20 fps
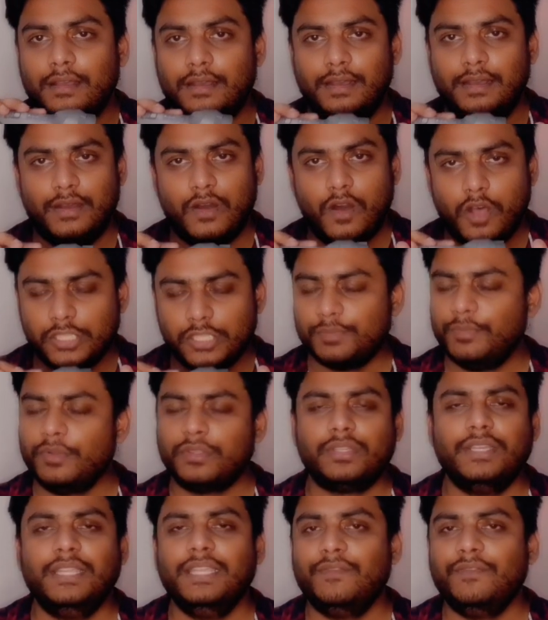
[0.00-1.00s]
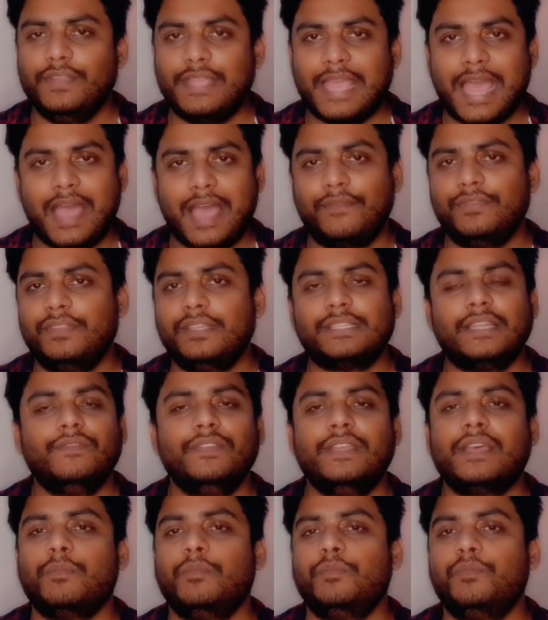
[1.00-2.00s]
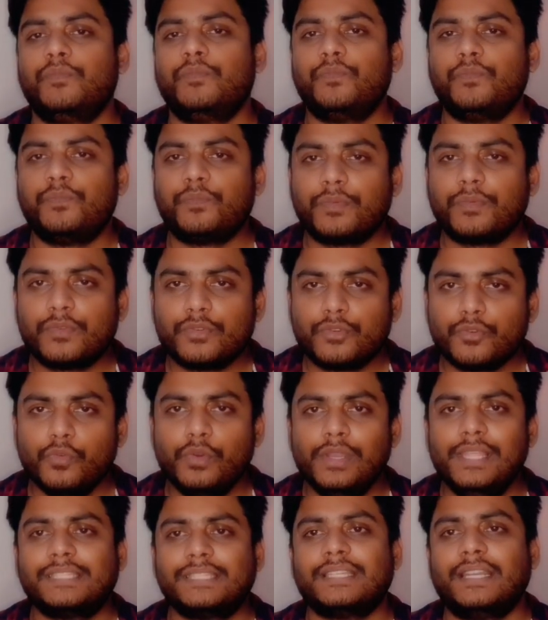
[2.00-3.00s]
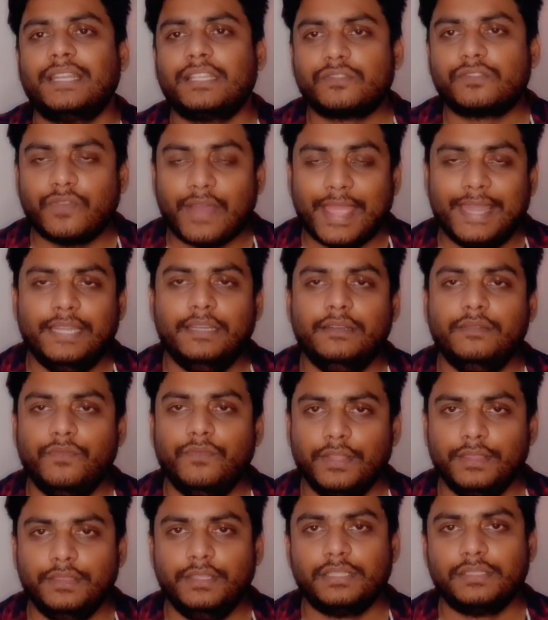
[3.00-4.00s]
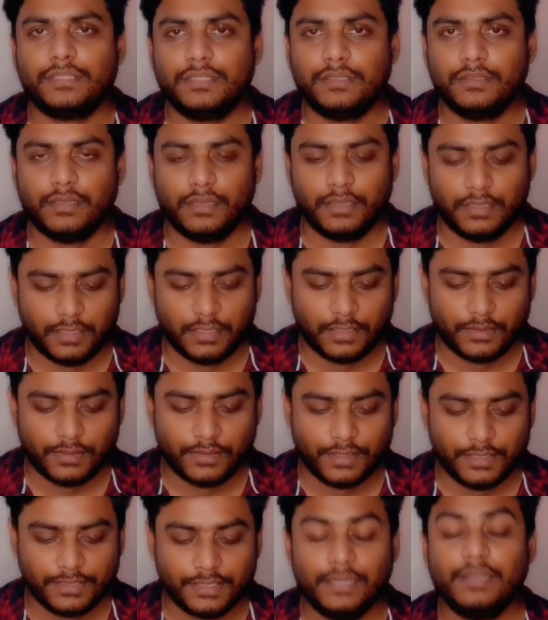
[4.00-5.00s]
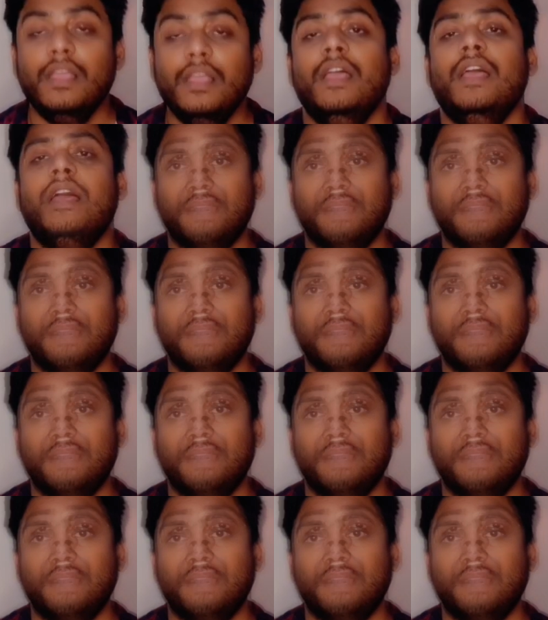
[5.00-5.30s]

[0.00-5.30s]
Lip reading: Osmo 3. We have this, and we are truly satisfied with this result.